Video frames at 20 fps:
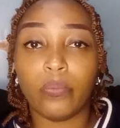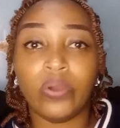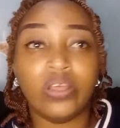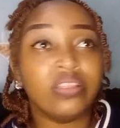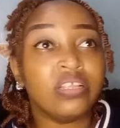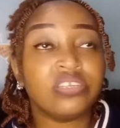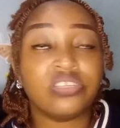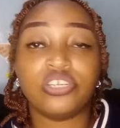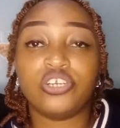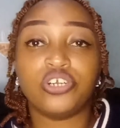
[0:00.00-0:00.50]
when
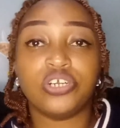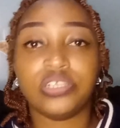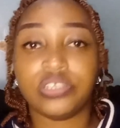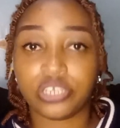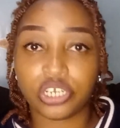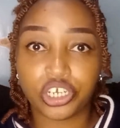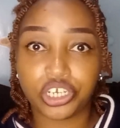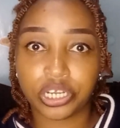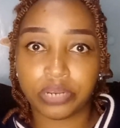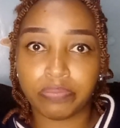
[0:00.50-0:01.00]
there's a
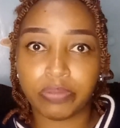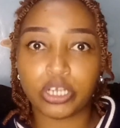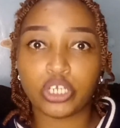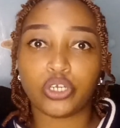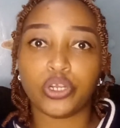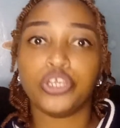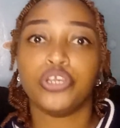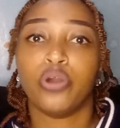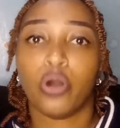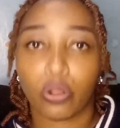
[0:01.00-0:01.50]
transition, make
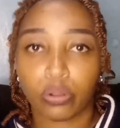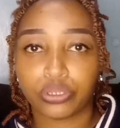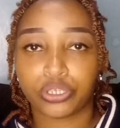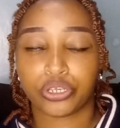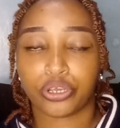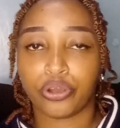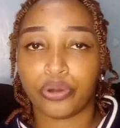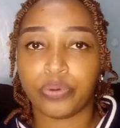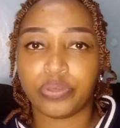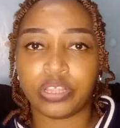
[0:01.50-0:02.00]
sure you
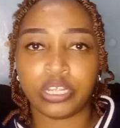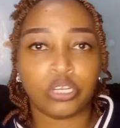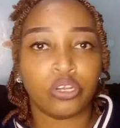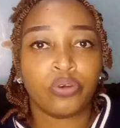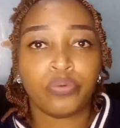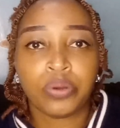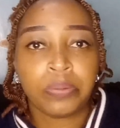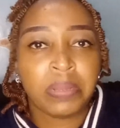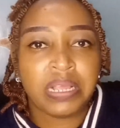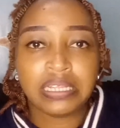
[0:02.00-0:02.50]
also go with it.
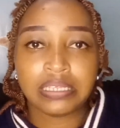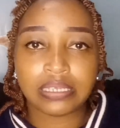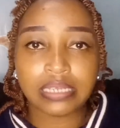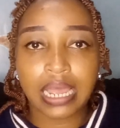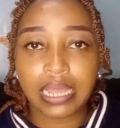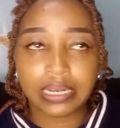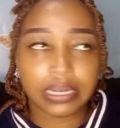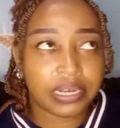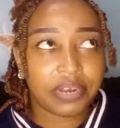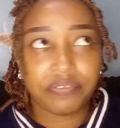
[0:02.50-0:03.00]
Don't remain
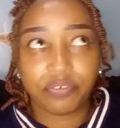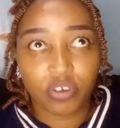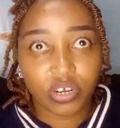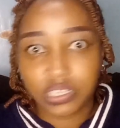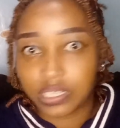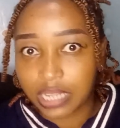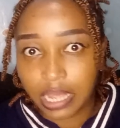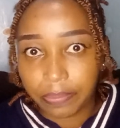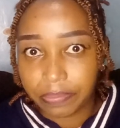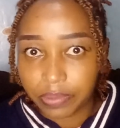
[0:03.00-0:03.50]
sad and everyone
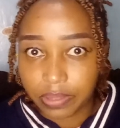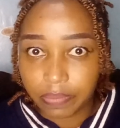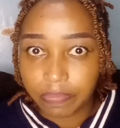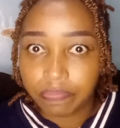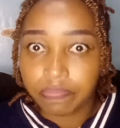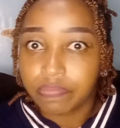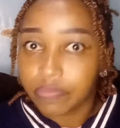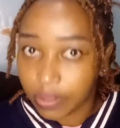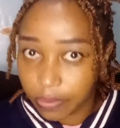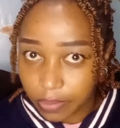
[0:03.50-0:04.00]
is happy,
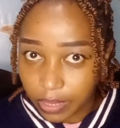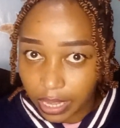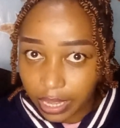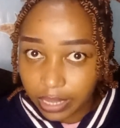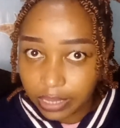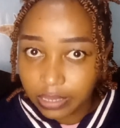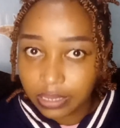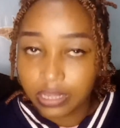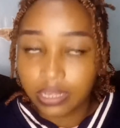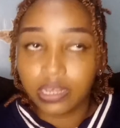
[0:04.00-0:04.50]

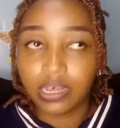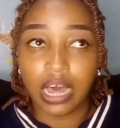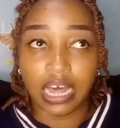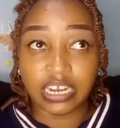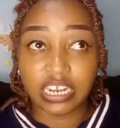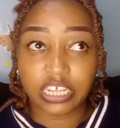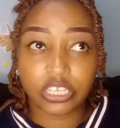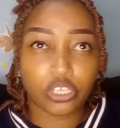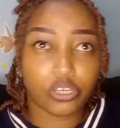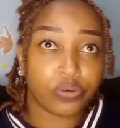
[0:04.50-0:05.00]
okay?
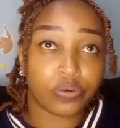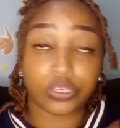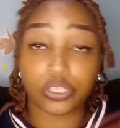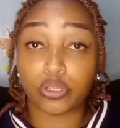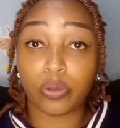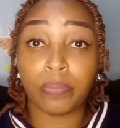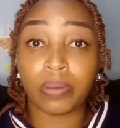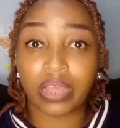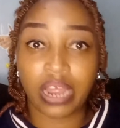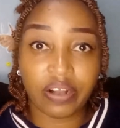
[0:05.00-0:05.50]
Unless you're a
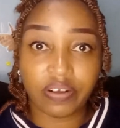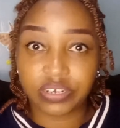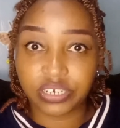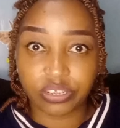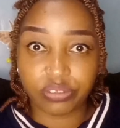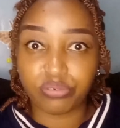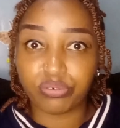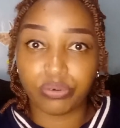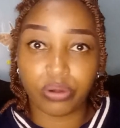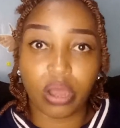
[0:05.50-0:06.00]
Stormber character
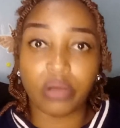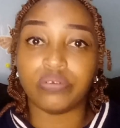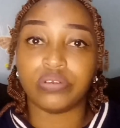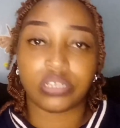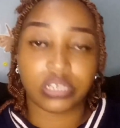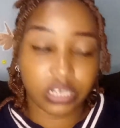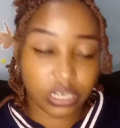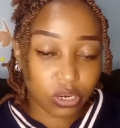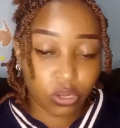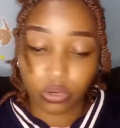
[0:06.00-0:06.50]

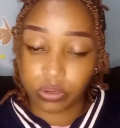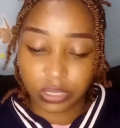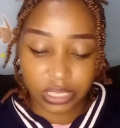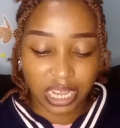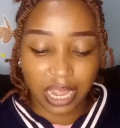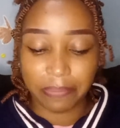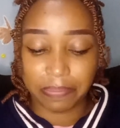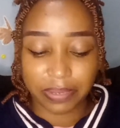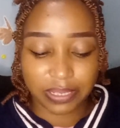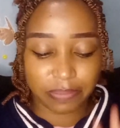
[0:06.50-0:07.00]
throughout. It always
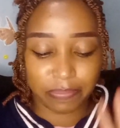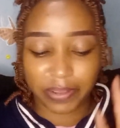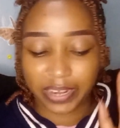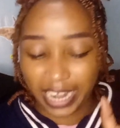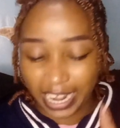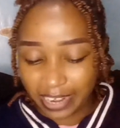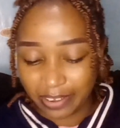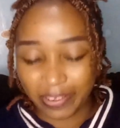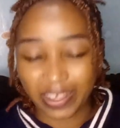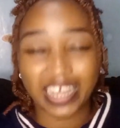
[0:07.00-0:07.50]
happens, but
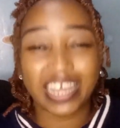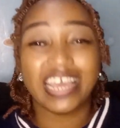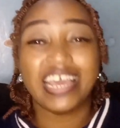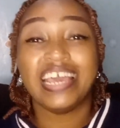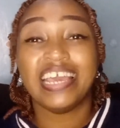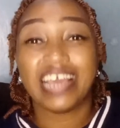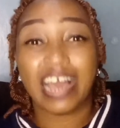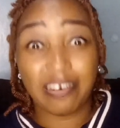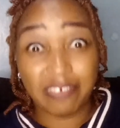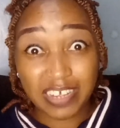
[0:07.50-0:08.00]
anyway,
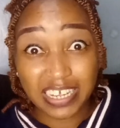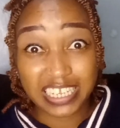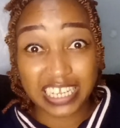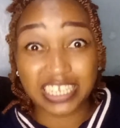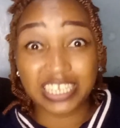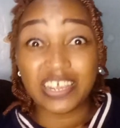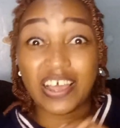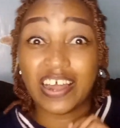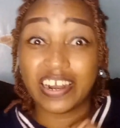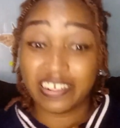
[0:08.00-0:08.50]
amazing.
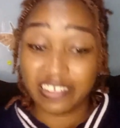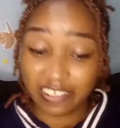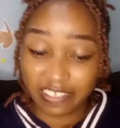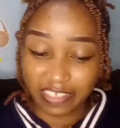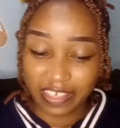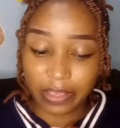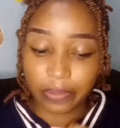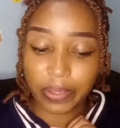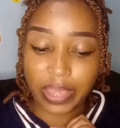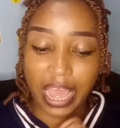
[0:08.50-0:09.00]
So another
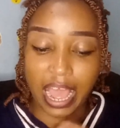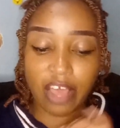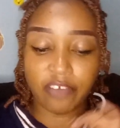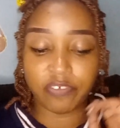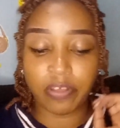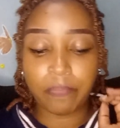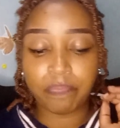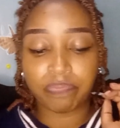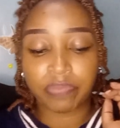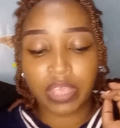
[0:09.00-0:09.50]
thing, we
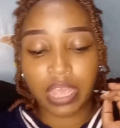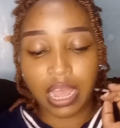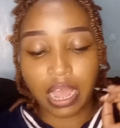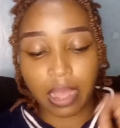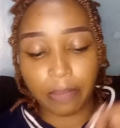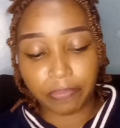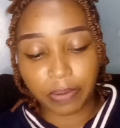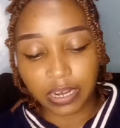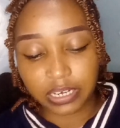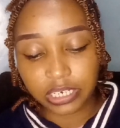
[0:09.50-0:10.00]
have
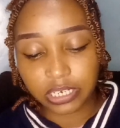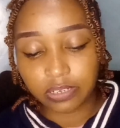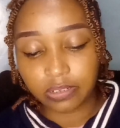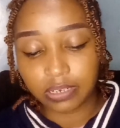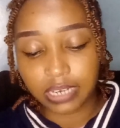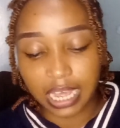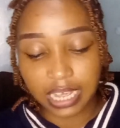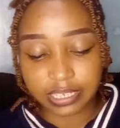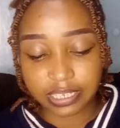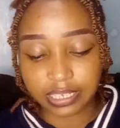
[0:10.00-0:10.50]

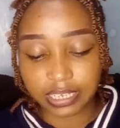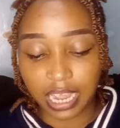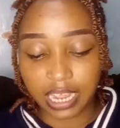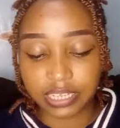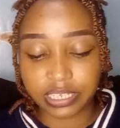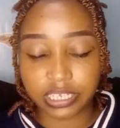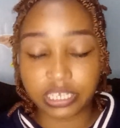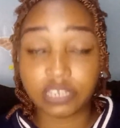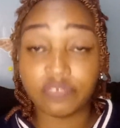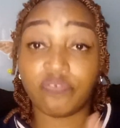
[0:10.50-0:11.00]
practical
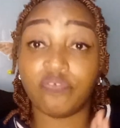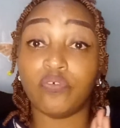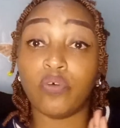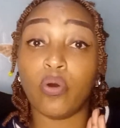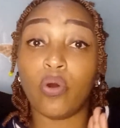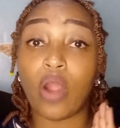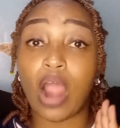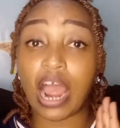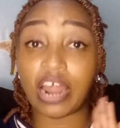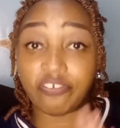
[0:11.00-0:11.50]
exercises
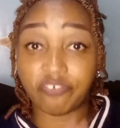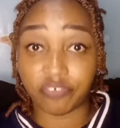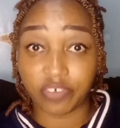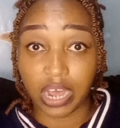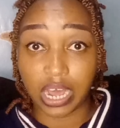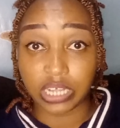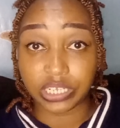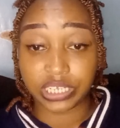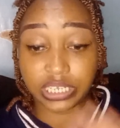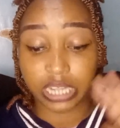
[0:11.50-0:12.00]
for
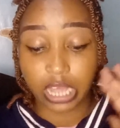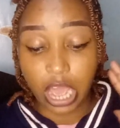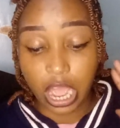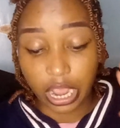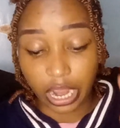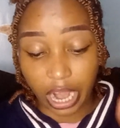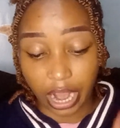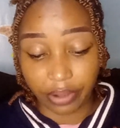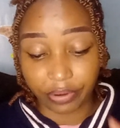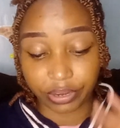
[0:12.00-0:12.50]

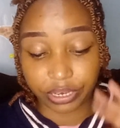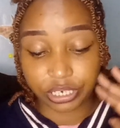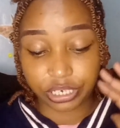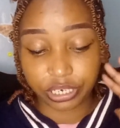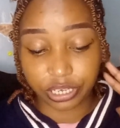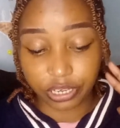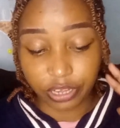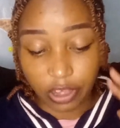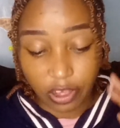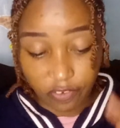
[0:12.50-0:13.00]
advanced
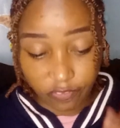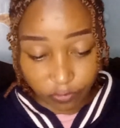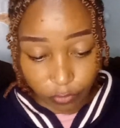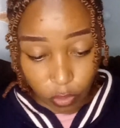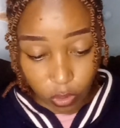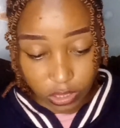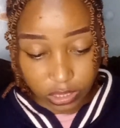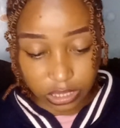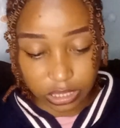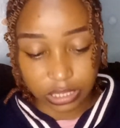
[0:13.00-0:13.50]
character
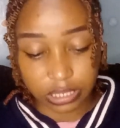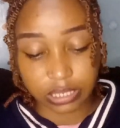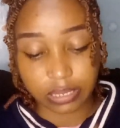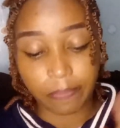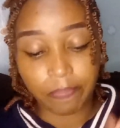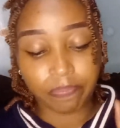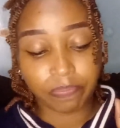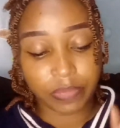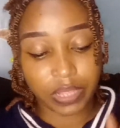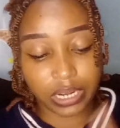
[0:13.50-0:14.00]

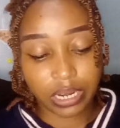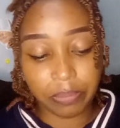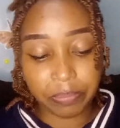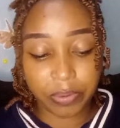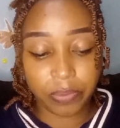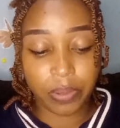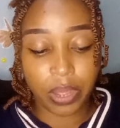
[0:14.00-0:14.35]
voices. And number